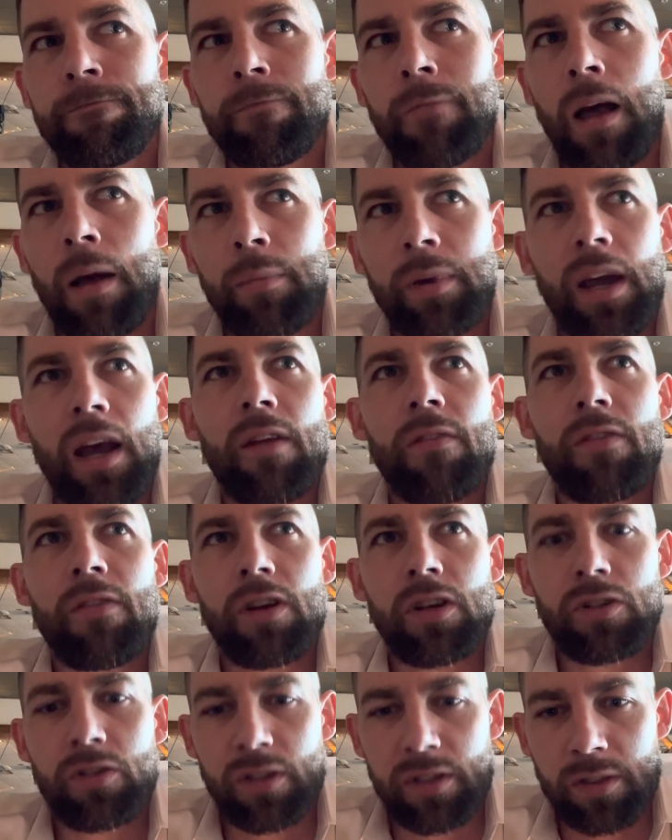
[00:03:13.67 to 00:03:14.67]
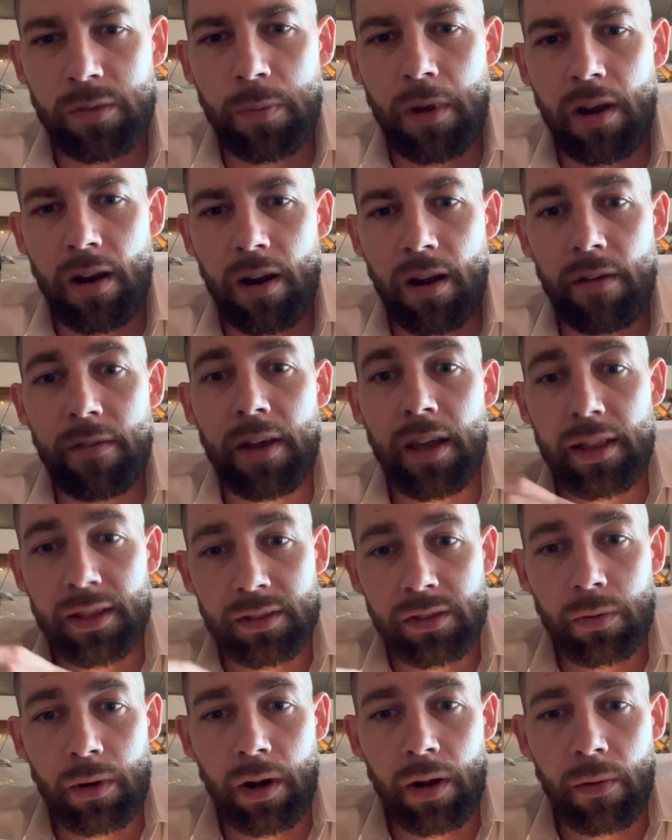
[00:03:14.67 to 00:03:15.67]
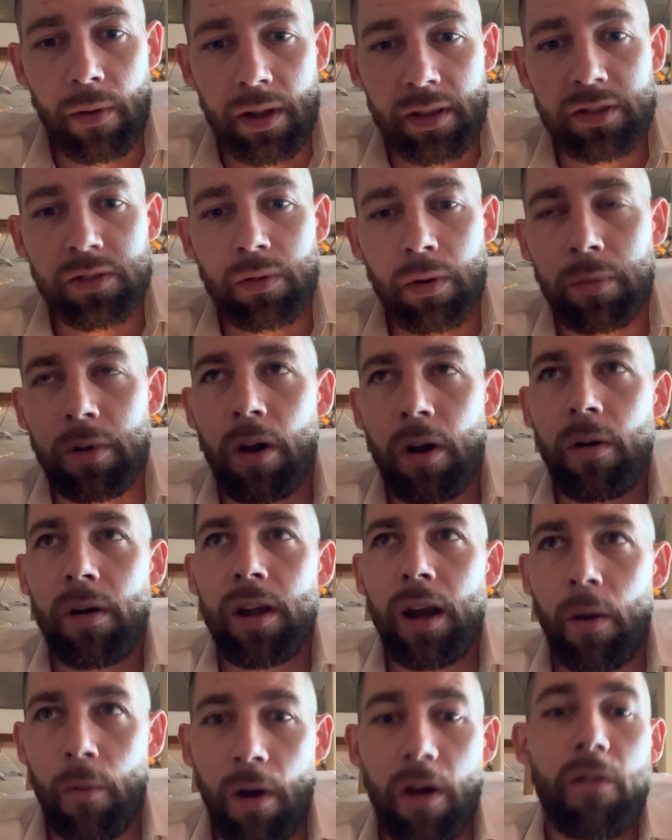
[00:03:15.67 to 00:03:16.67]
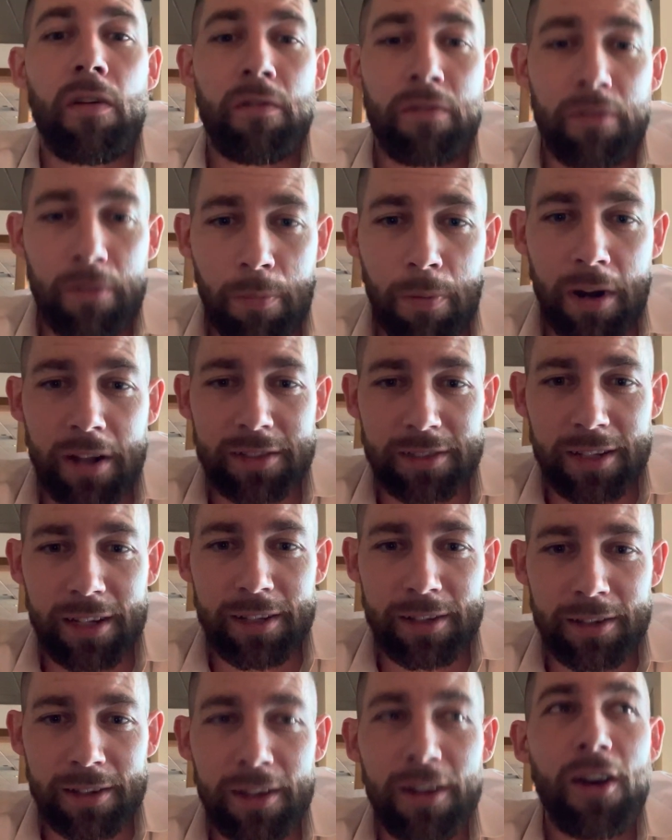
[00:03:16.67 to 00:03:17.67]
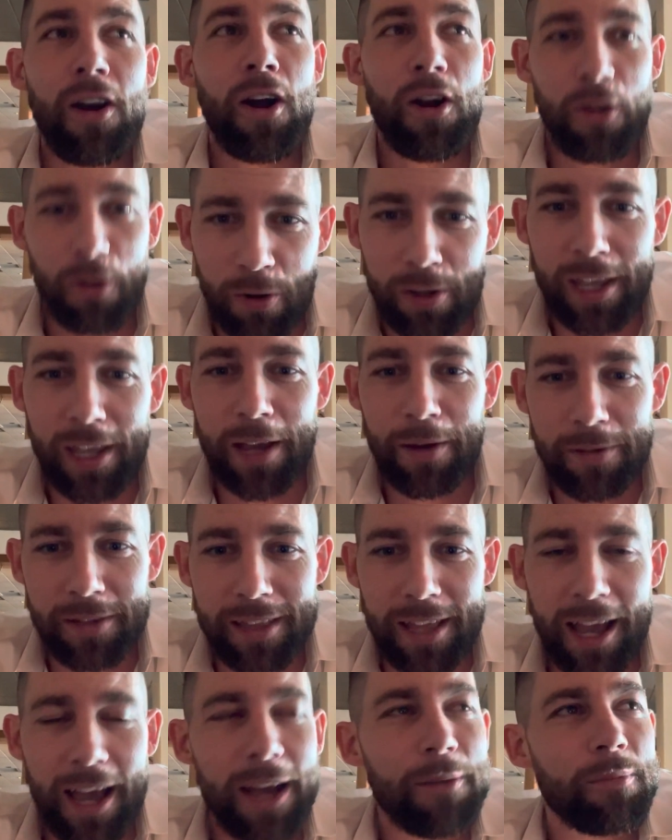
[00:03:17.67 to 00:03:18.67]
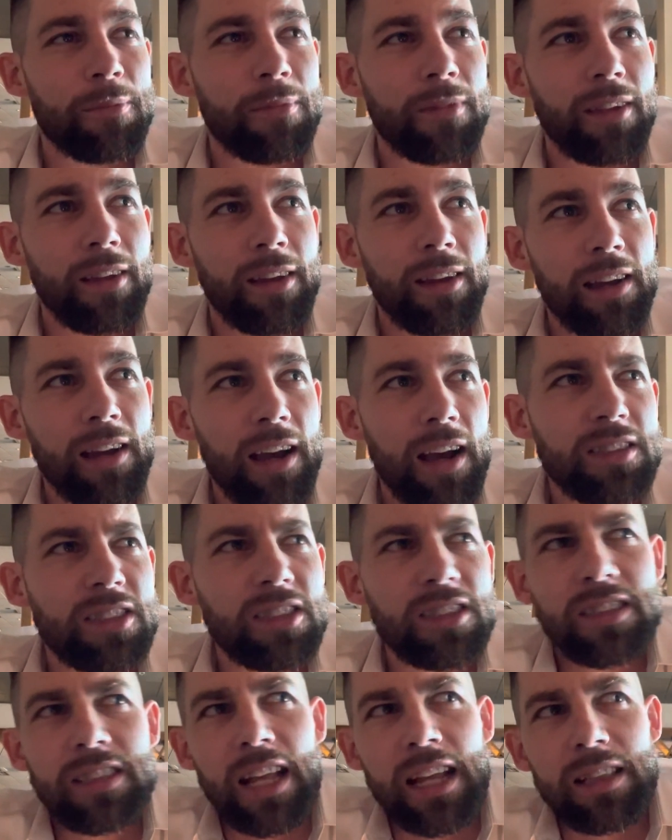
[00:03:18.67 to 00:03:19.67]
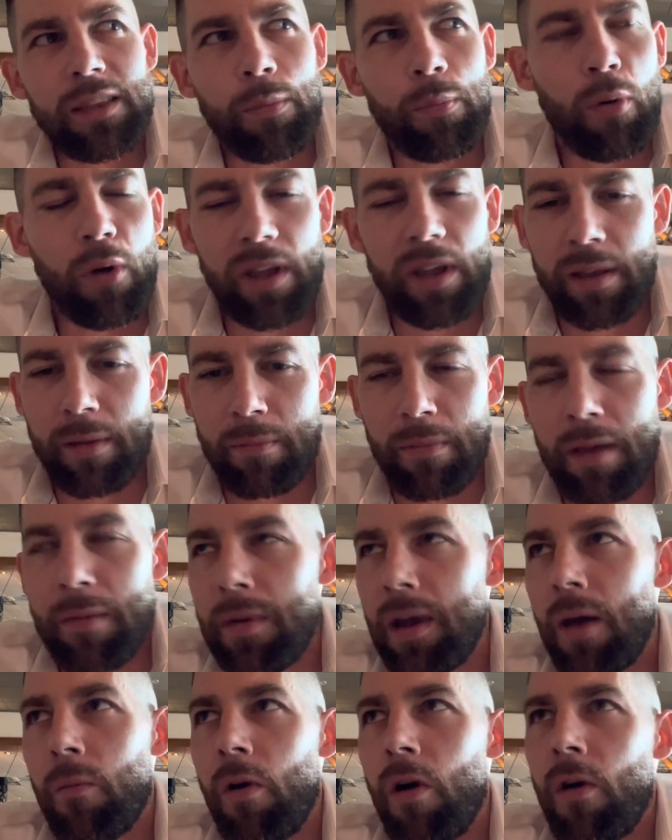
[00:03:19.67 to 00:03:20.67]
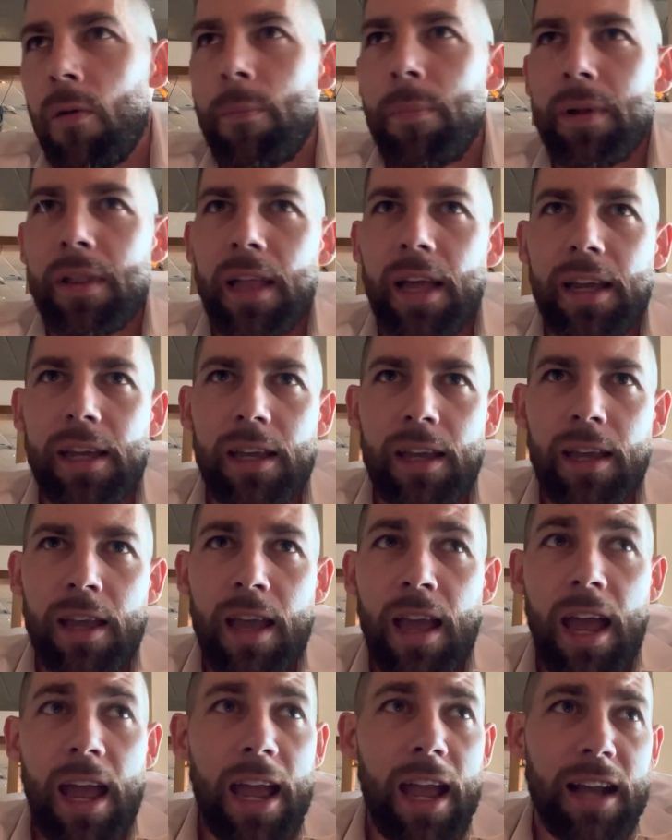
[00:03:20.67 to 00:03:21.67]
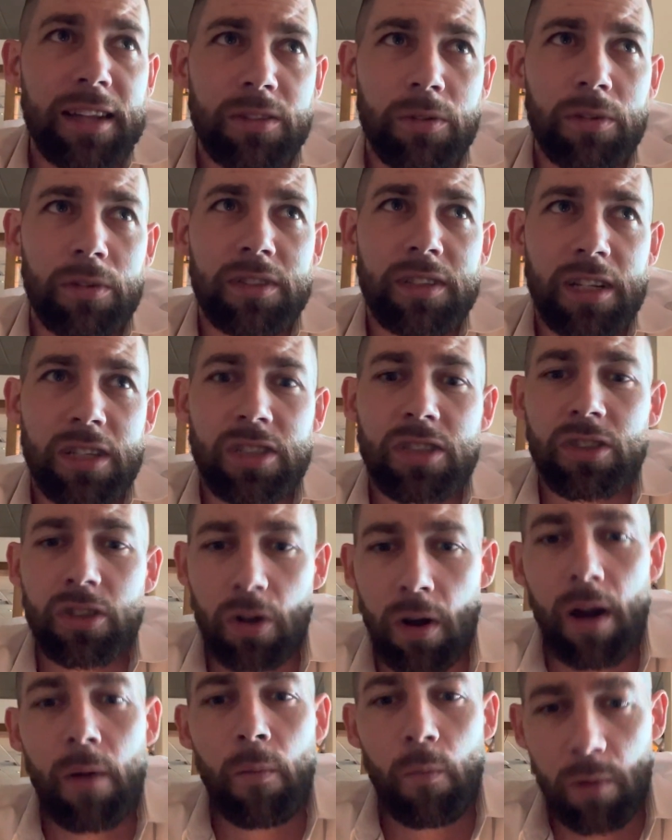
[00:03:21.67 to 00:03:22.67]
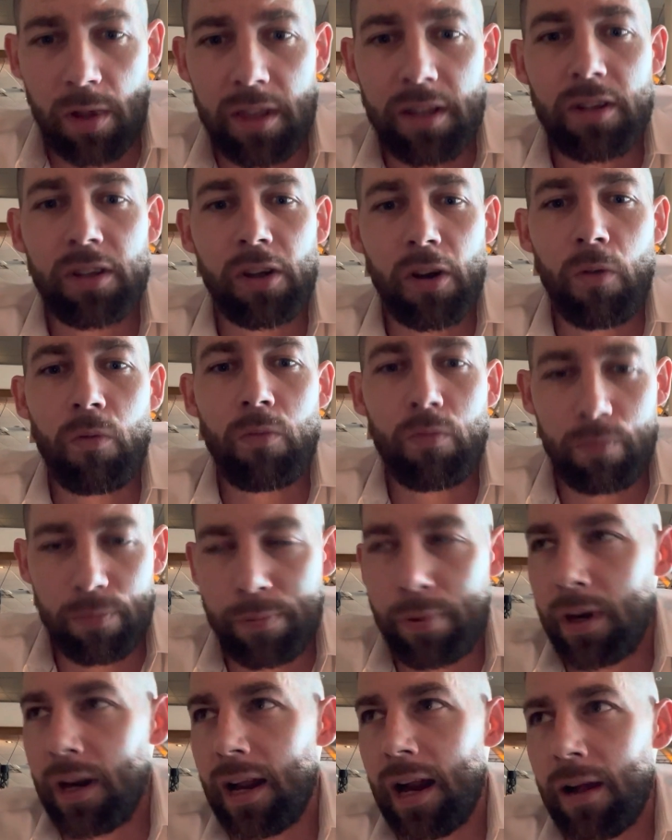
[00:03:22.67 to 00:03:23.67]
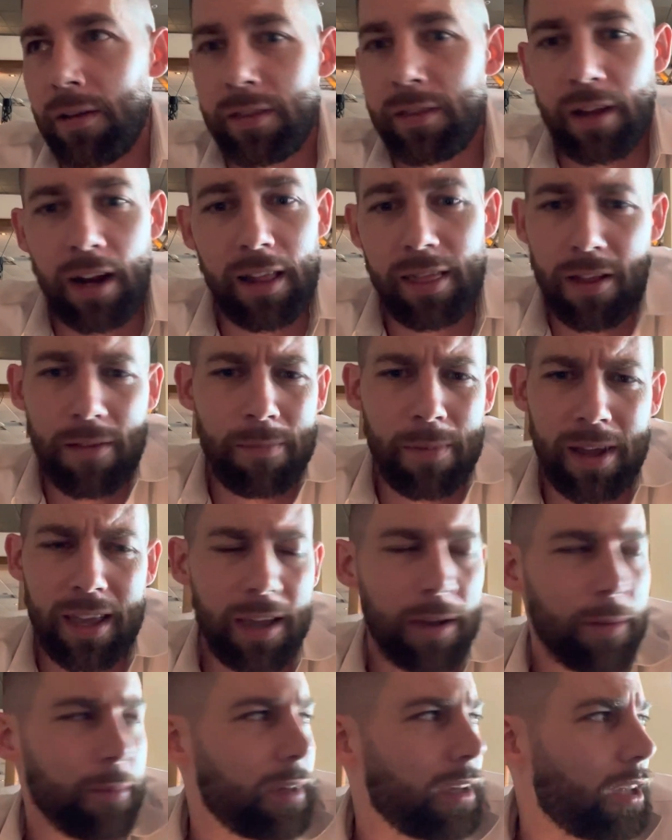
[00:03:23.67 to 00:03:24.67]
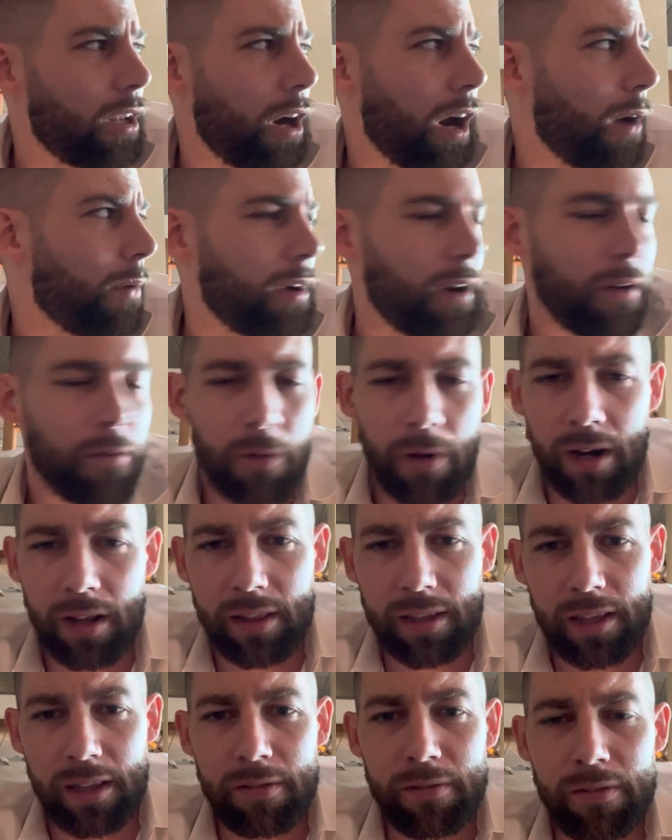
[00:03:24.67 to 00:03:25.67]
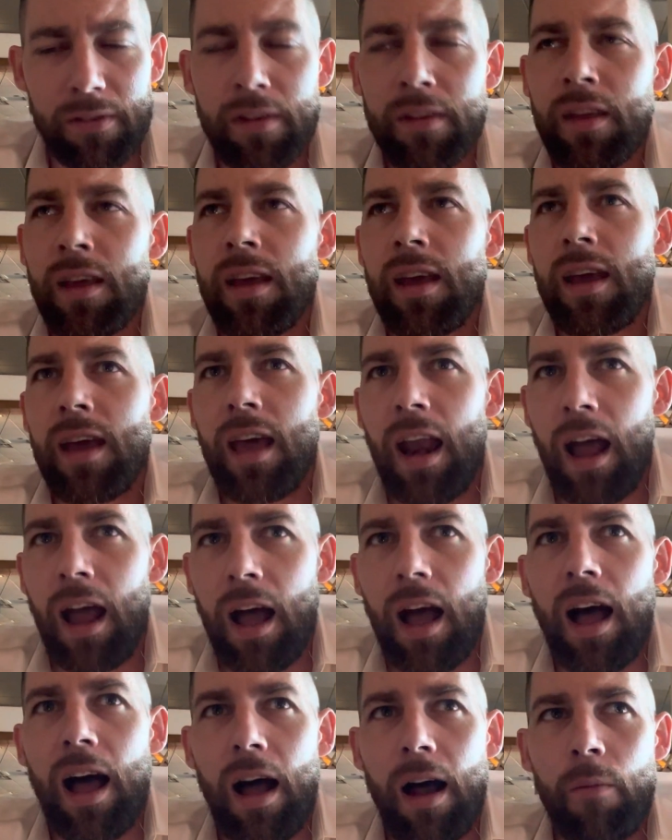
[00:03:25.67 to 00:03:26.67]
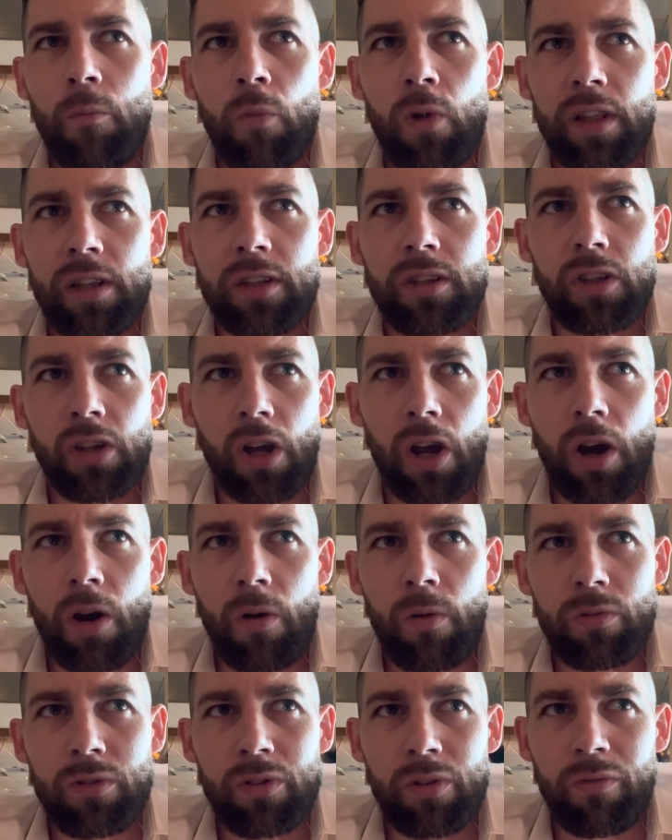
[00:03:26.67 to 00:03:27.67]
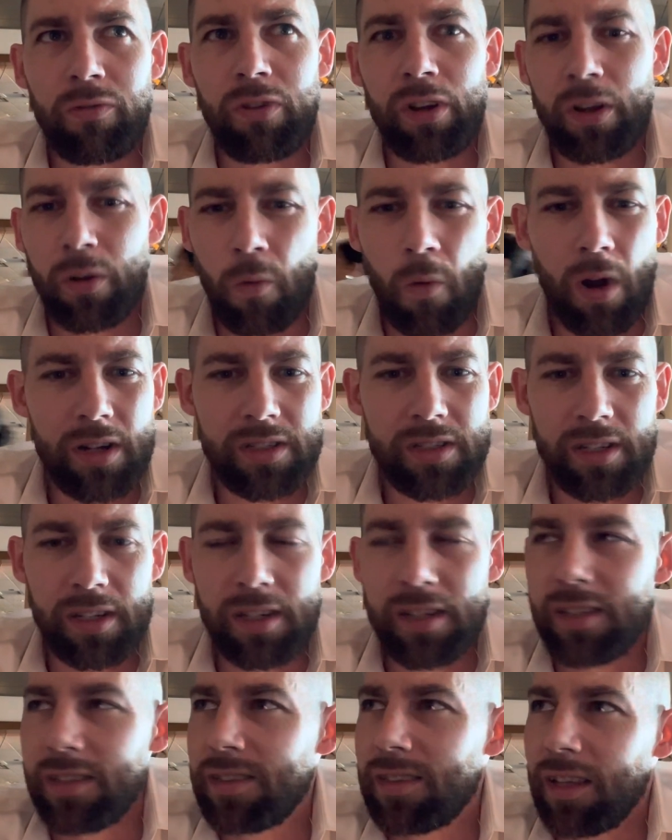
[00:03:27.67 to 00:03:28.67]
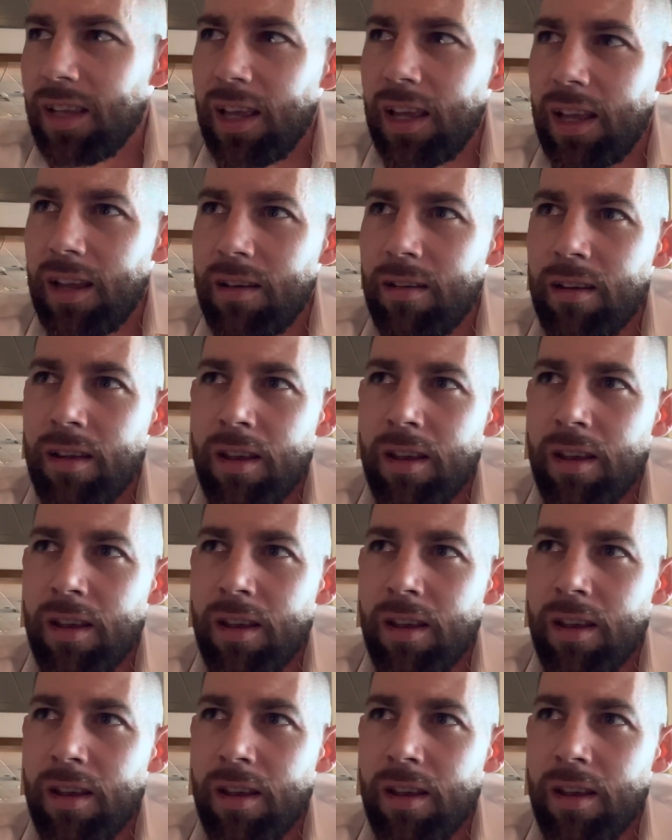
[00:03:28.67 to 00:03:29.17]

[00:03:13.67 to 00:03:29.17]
I'm kind of very transparent of, hey, this is what I want. This is where I'm going. I want to run for president. Are you okay with that? I just, at the point, maybe I won't, but like, hey, I see where this nation's going. I'm willing to go put it out there. I love Miami. You know, I would never want to leave. And I'm willing to go to freaking Washington, D.C. and